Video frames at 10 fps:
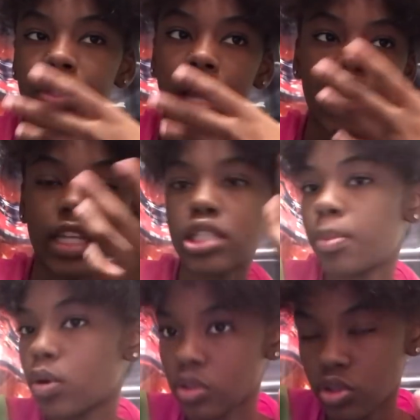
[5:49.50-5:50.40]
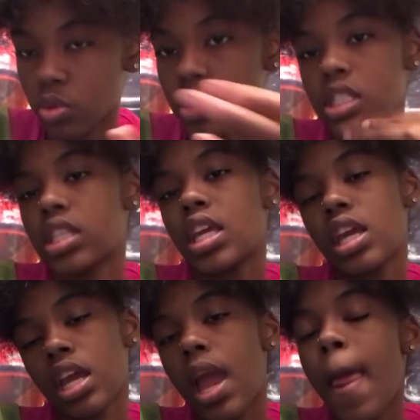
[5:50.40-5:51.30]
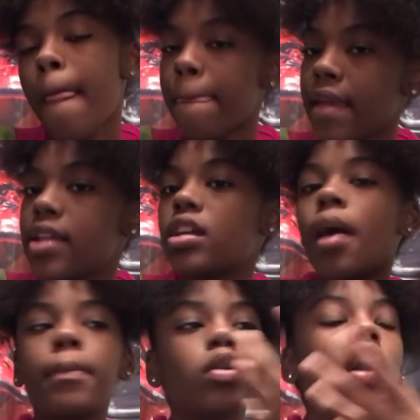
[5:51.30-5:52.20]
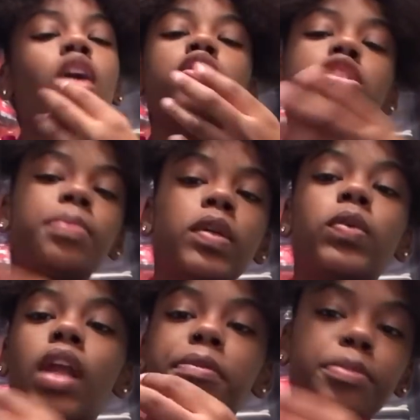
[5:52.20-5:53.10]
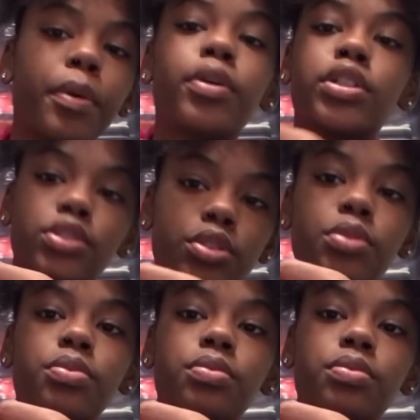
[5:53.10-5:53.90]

get spoken to. Cause the thing is, I only speak when I'm spoken to.